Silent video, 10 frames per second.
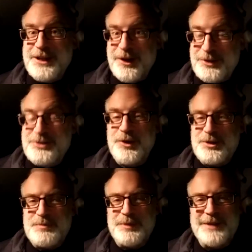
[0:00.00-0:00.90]
because
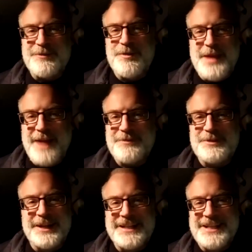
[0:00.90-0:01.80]
George had played it for me
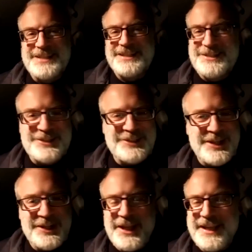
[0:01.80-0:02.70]
after, and you just
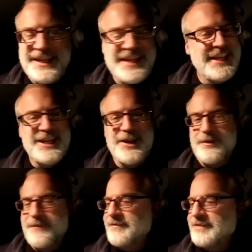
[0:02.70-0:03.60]
hear
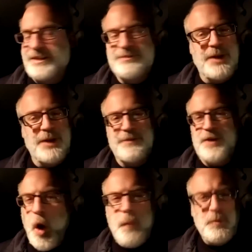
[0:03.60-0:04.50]
it's whatever.
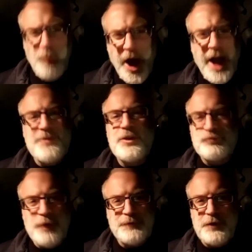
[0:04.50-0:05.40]
Open wide, this
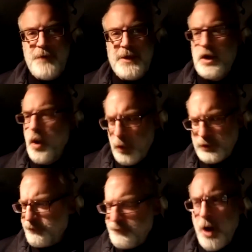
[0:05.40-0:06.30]
rift. What
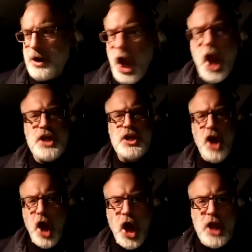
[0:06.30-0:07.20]
the fuck? Hey,
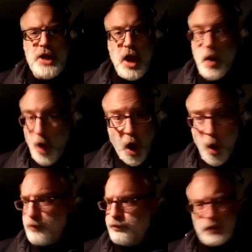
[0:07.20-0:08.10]

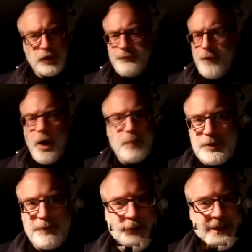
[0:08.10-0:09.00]
oh, what the fuck? What
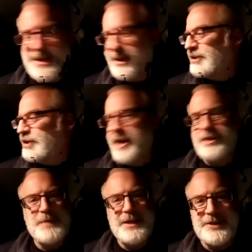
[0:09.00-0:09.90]
the fuck? You hear
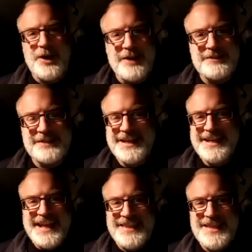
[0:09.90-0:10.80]
chairs being tossed,
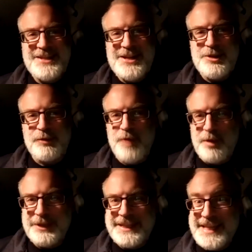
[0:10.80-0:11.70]
and then you hear the
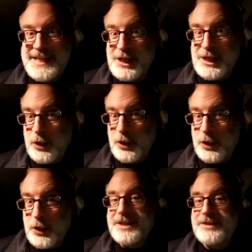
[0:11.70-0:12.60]
rumbling getting
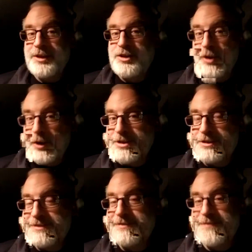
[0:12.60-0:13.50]
closer to
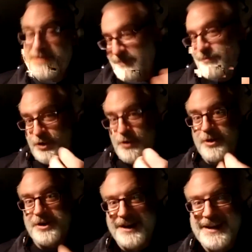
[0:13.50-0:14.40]
George's recorder,